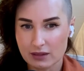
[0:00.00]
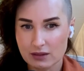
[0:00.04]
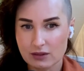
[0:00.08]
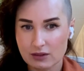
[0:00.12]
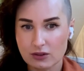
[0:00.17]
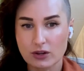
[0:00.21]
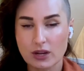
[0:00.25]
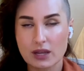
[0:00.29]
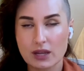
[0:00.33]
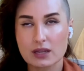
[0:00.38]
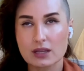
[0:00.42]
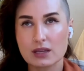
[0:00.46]

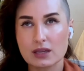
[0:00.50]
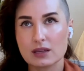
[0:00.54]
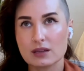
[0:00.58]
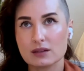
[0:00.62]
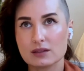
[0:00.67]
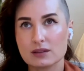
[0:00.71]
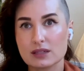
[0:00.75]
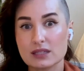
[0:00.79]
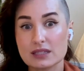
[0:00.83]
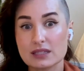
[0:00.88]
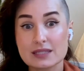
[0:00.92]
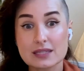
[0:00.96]
or
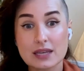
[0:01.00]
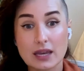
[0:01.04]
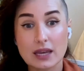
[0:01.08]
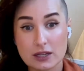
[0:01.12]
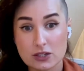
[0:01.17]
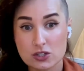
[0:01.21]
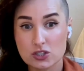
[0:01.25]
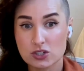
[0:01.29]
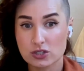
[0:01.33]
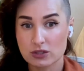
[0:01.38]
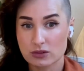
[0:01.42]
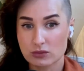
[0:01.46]
any
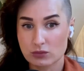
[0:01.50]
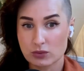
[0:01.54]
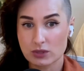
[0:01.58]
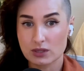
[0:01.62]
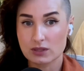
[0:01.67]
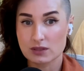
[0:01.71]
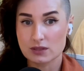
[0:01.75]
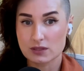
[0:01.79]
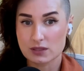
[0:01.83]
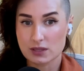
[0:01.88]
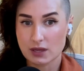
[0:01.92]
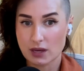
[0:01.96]
intention, we
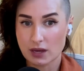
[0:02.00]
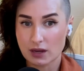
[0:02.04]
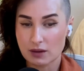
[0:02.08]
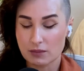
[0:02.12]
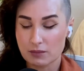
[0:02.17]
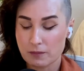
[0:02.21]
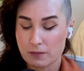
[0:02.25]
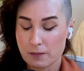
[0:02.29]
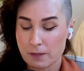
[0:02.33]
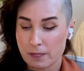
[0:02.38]
can say.